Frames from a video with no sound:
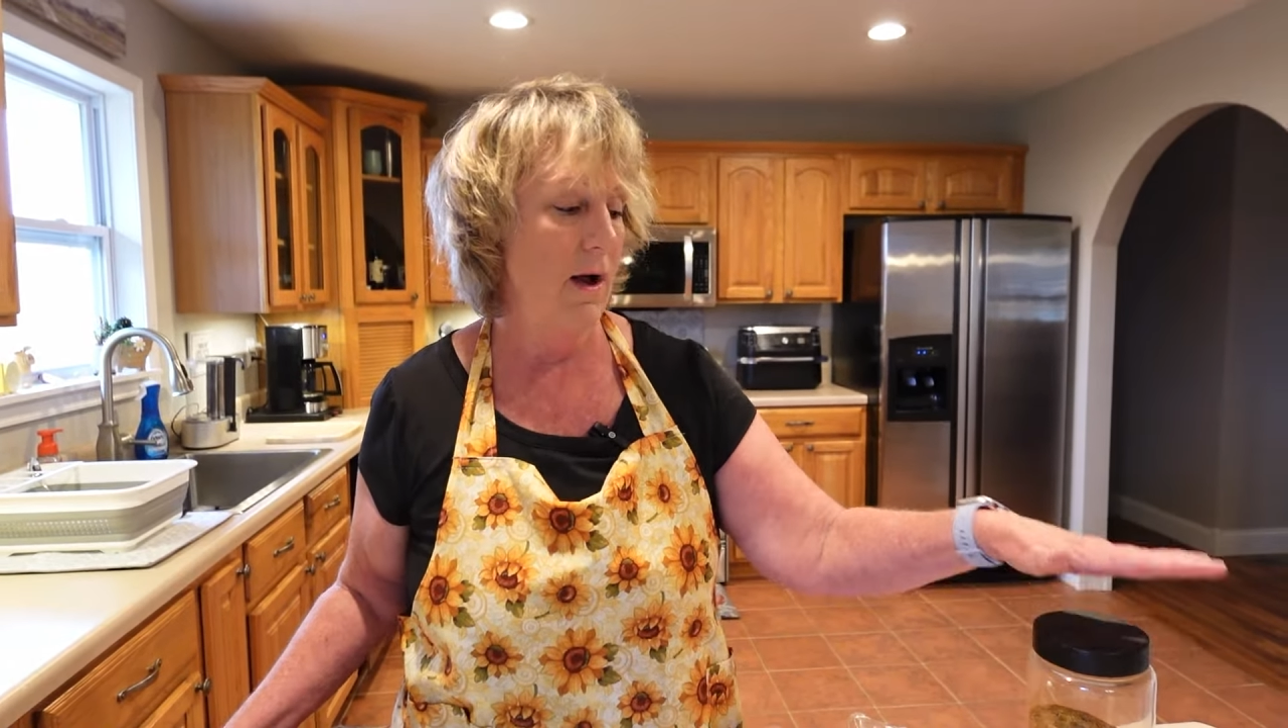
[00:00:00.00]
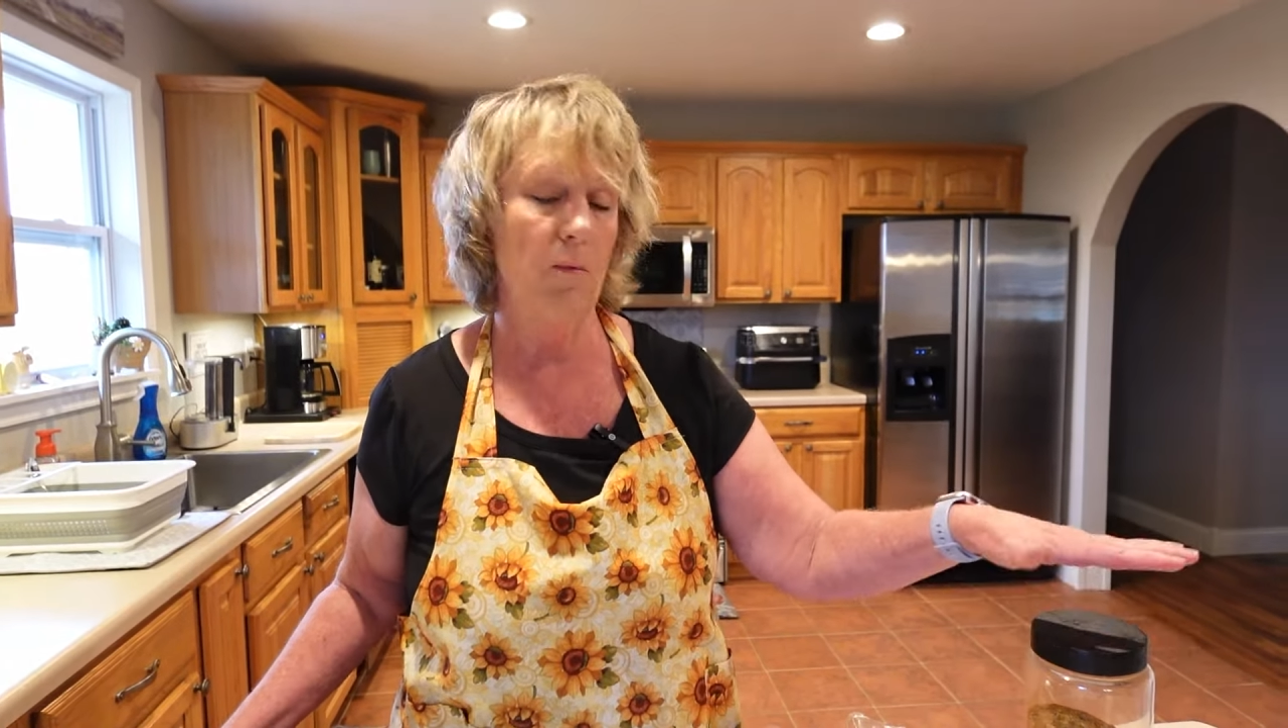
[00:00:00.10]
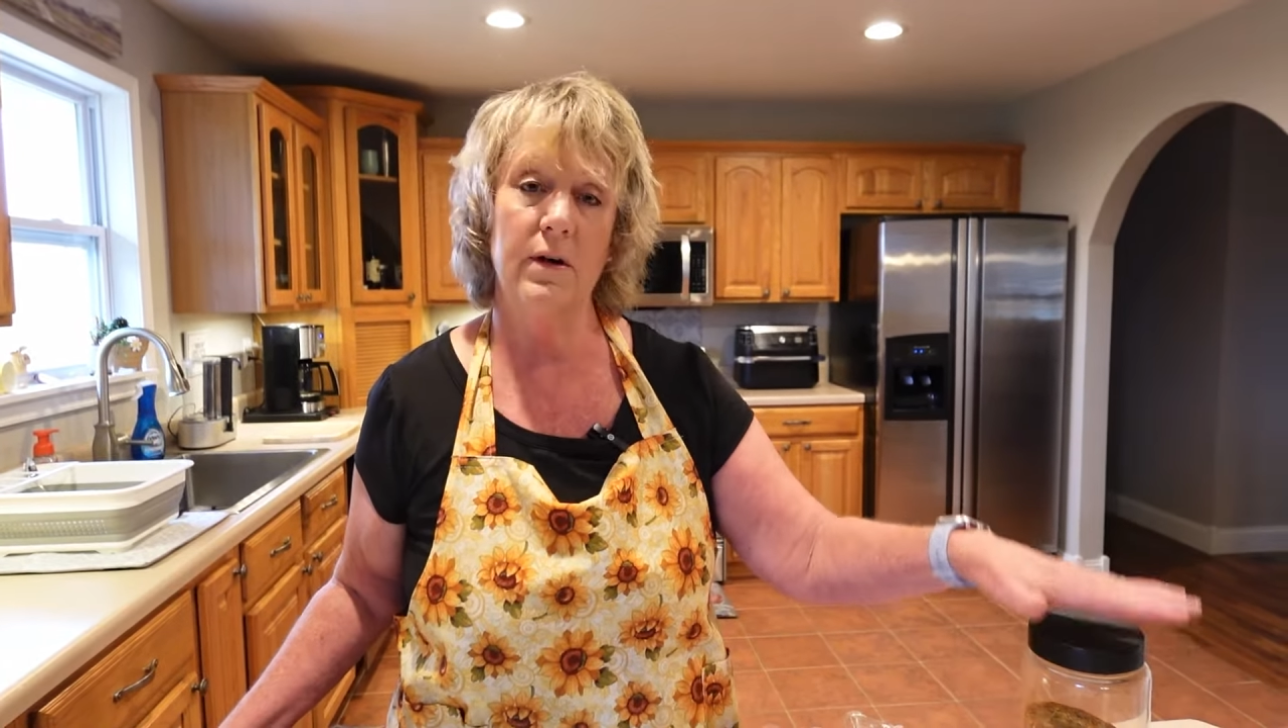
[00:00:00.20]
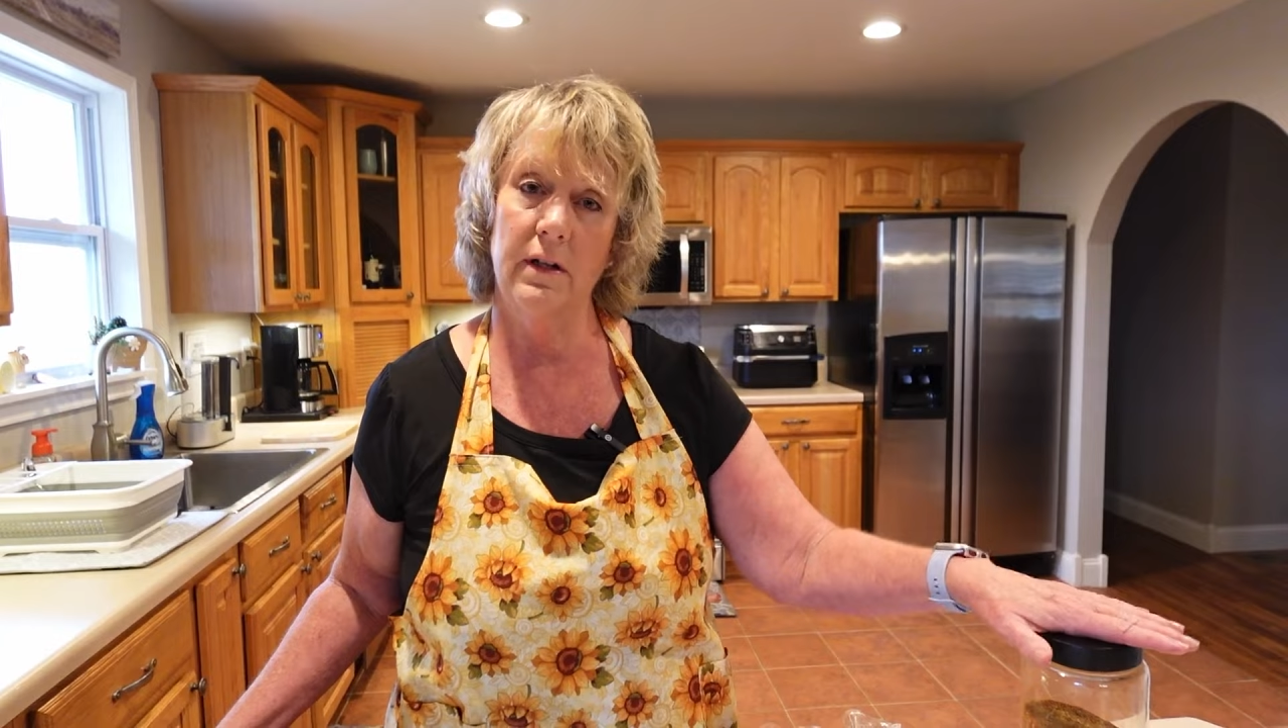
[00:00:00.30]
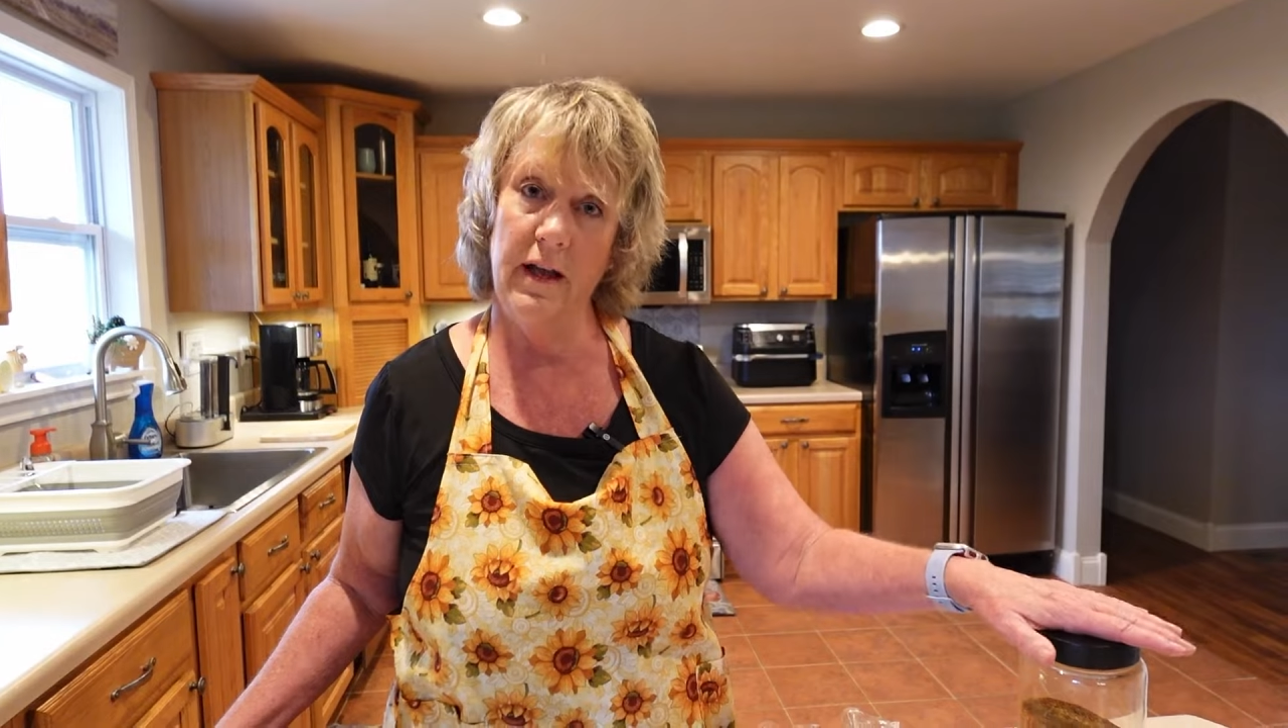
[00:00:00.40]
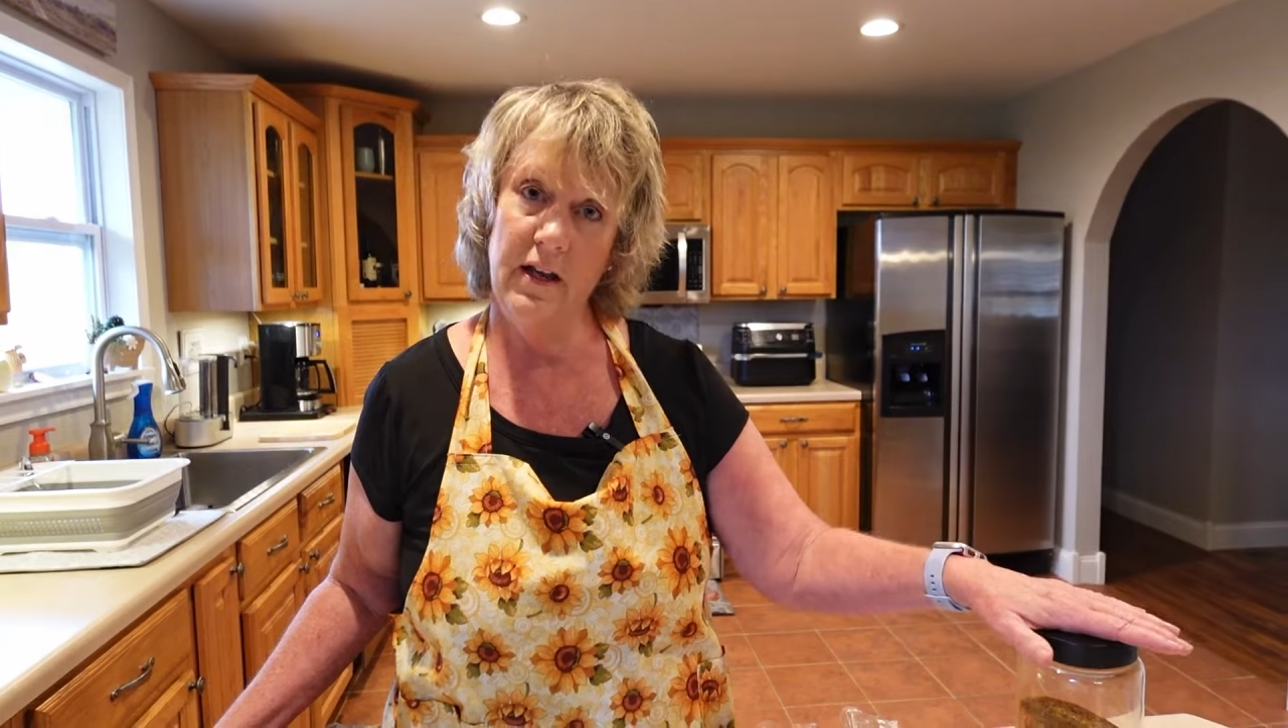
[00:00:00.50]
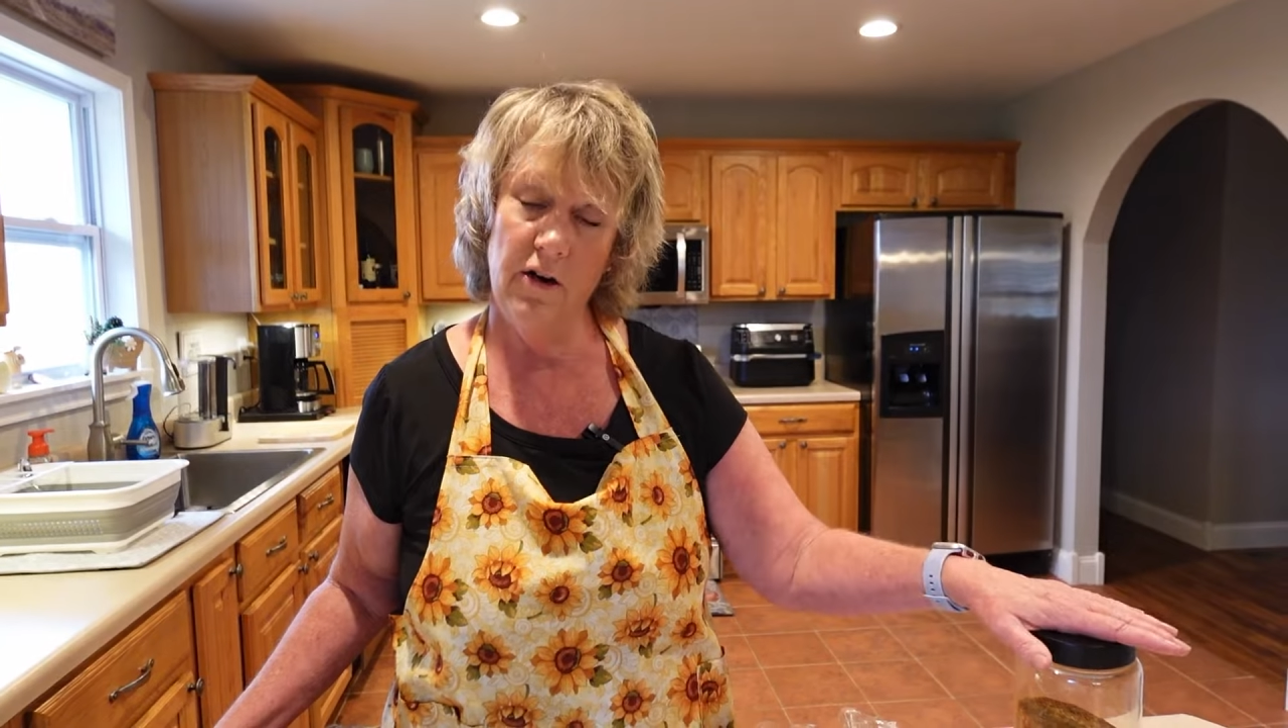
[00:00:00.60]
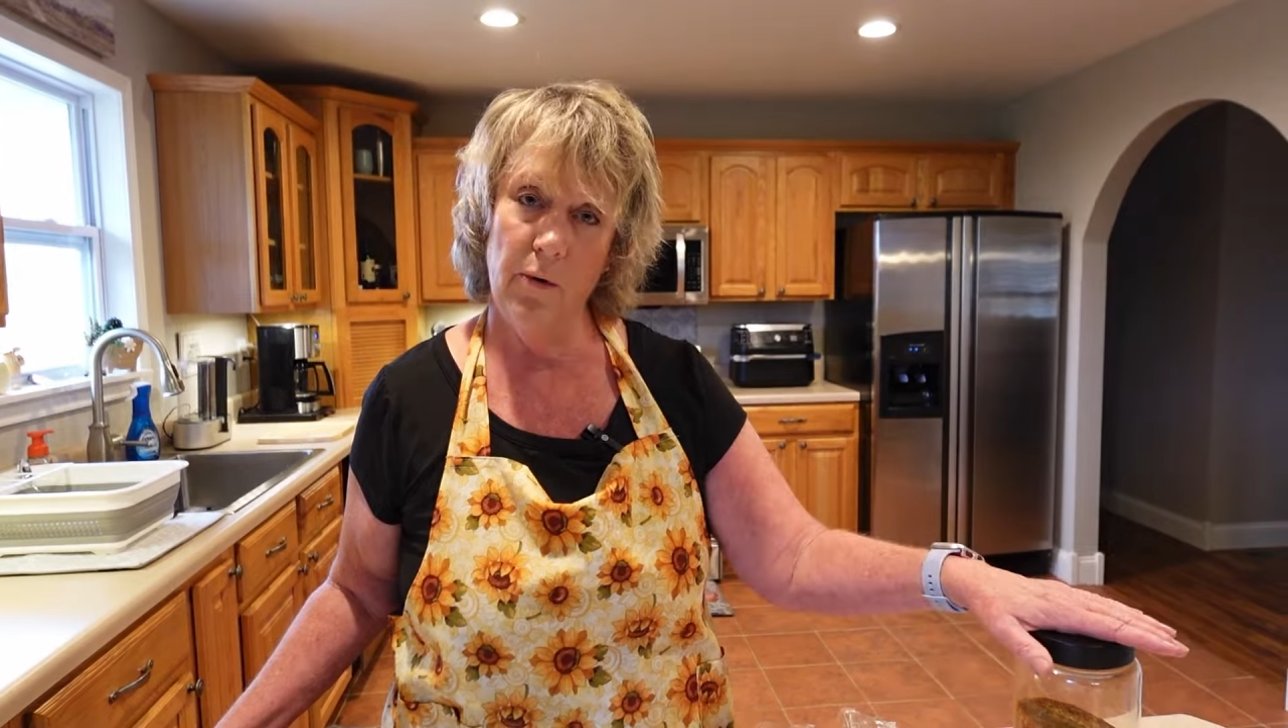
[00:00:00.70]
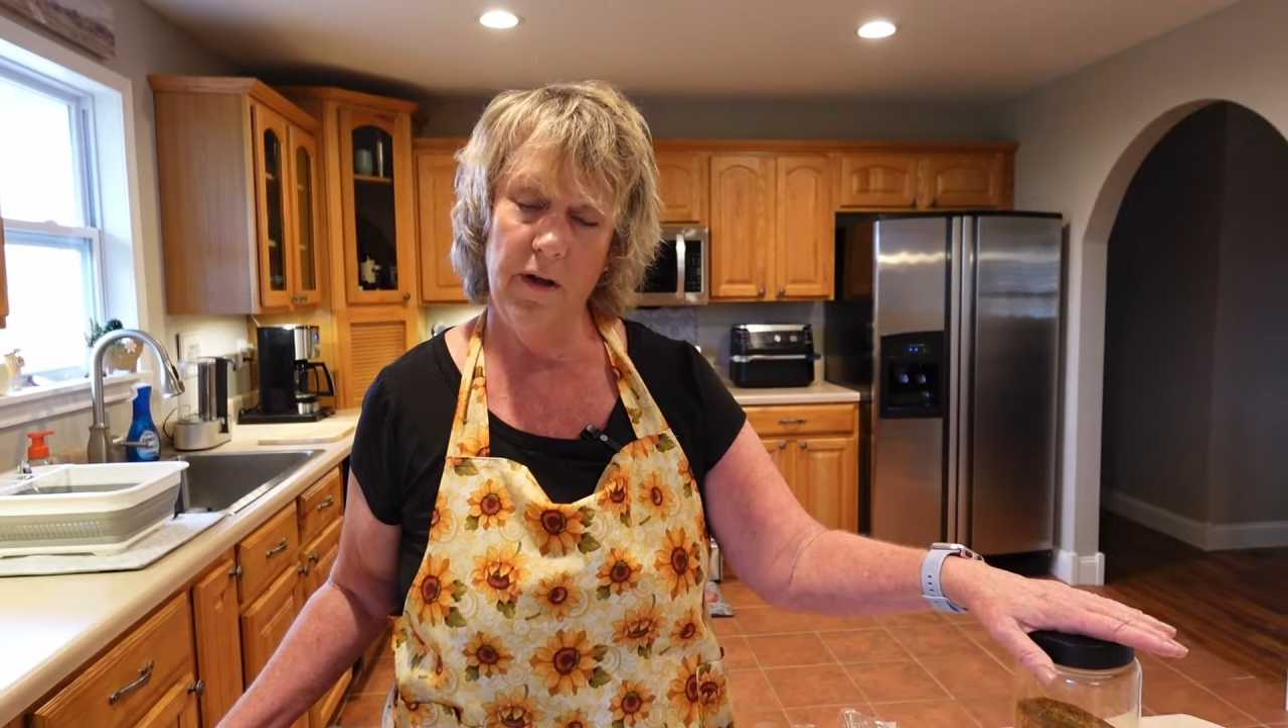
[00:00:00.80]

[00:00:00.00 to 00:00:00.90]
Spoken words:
I wanted to let you know